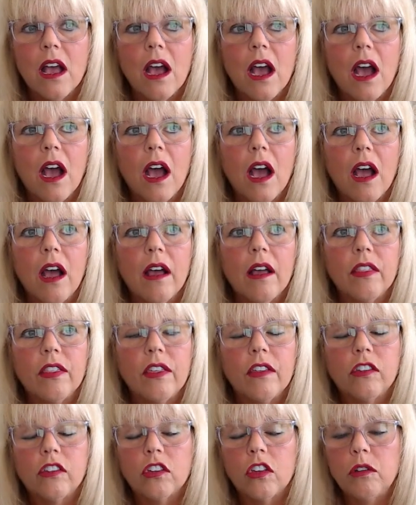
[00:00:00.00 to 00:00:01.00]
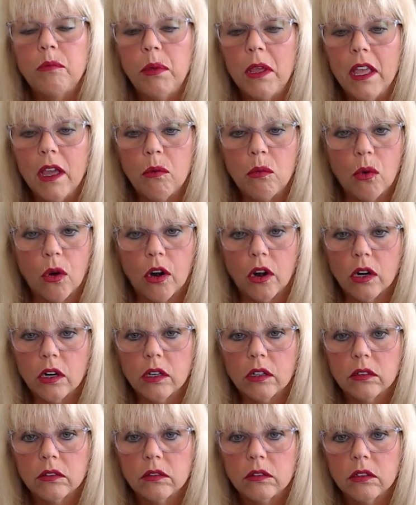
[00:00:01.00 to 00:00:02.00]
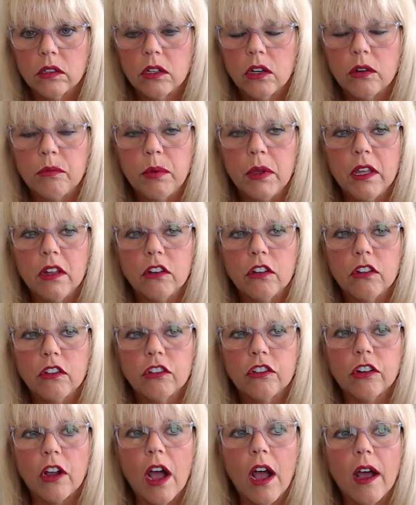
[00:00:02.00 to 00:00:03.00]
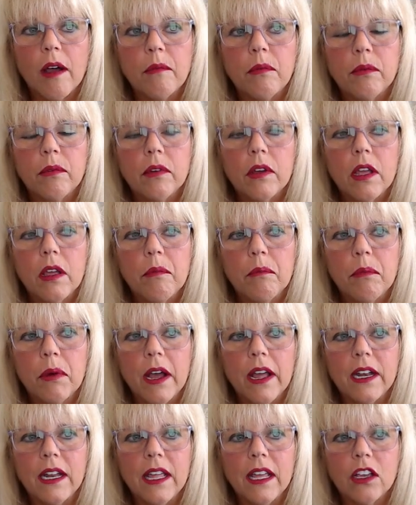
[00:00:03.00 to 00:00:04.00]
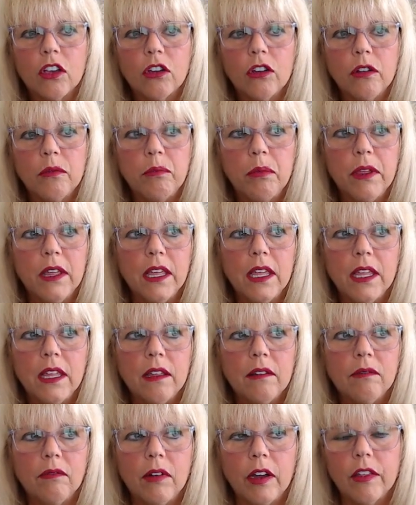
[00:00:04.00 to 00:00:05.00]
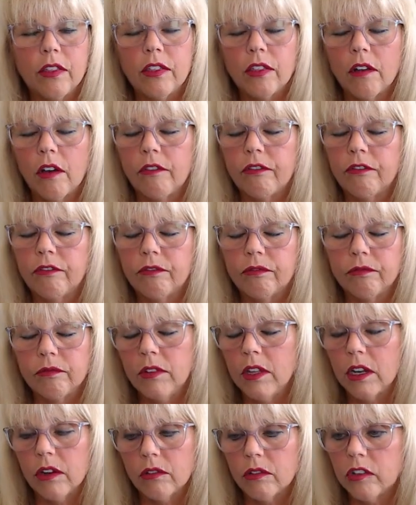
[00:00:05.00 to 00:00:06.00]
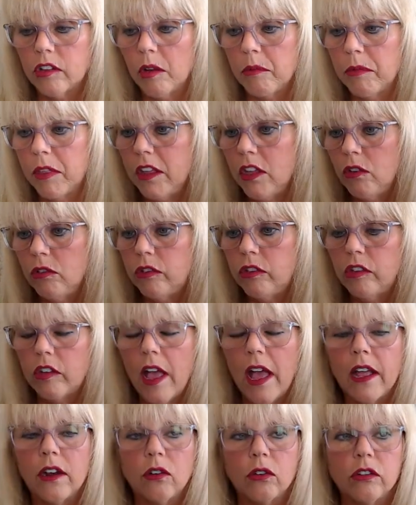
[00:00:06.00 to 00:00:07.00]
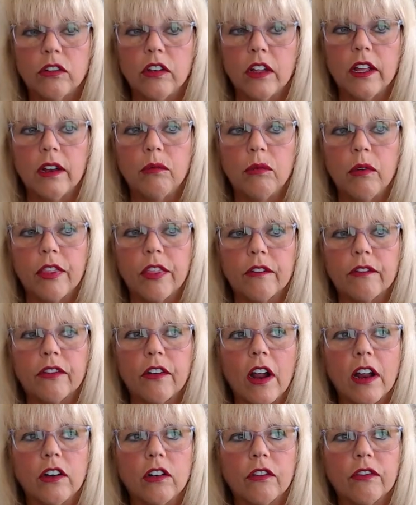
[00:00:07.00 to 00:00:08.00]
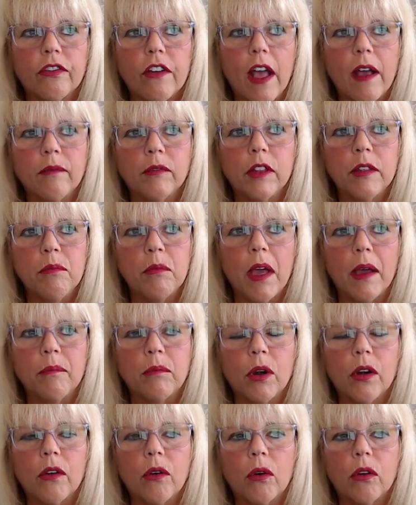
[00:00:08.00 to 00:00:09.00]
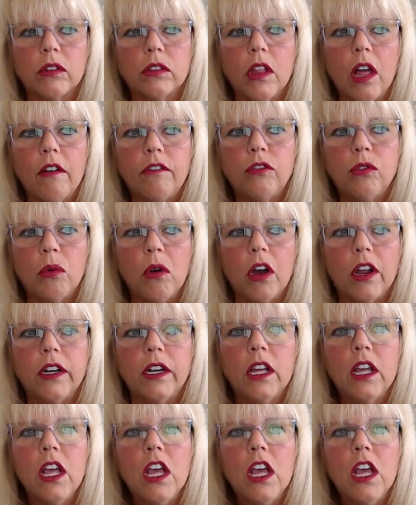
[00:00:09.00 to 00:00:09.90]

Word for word: Uh, this could be at work, it could be at your job but it could be with a you know something you said or did with a friend or family member or loved one